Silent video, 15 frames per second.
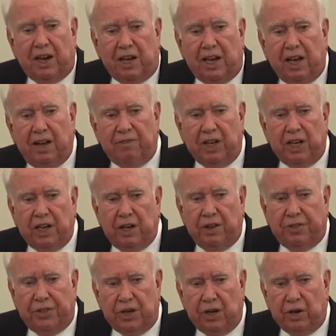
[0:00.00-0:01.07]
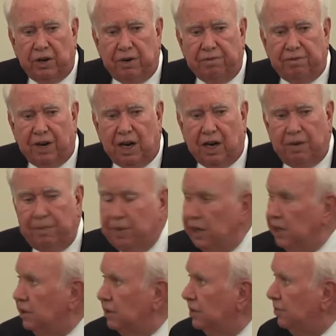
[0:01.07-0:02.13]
to have a healthier environment,